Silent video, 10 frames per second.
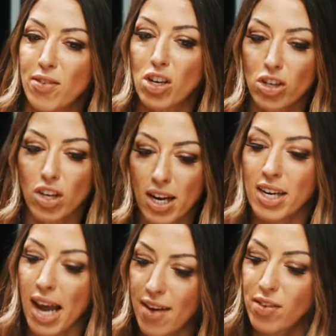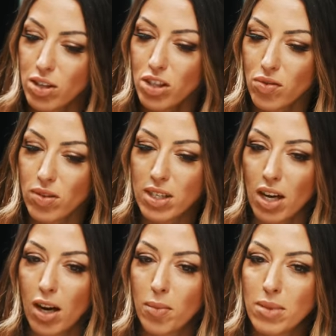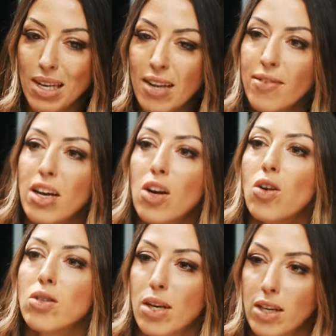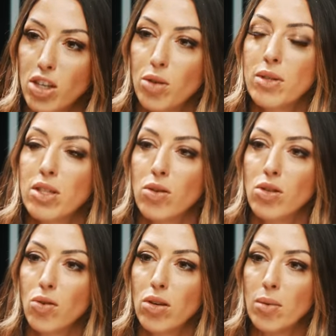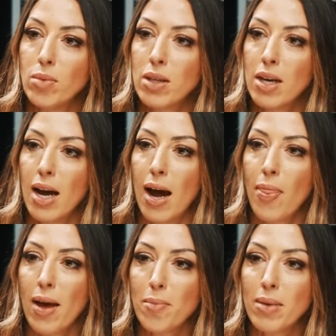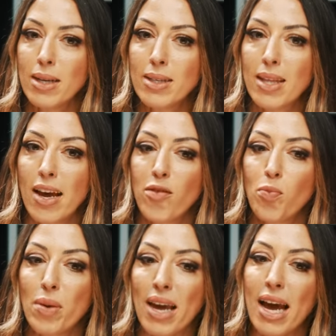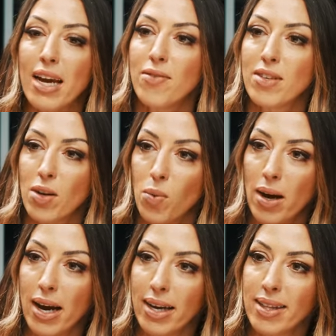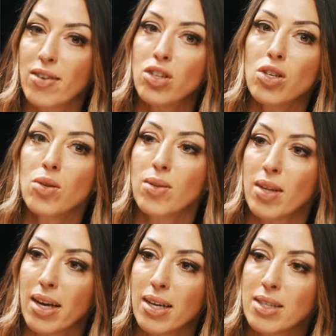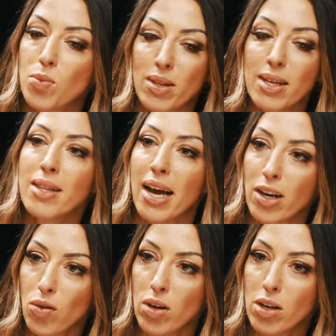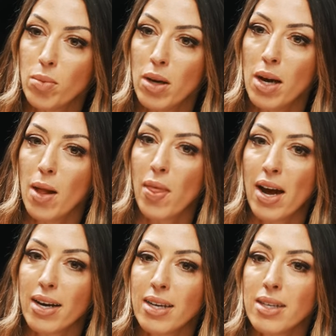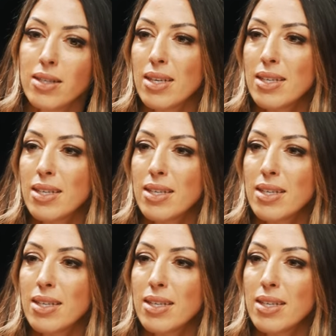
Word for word: in evolutionary terms living alongside human social groups. And that means they've behaved in a way, they do things within that group that is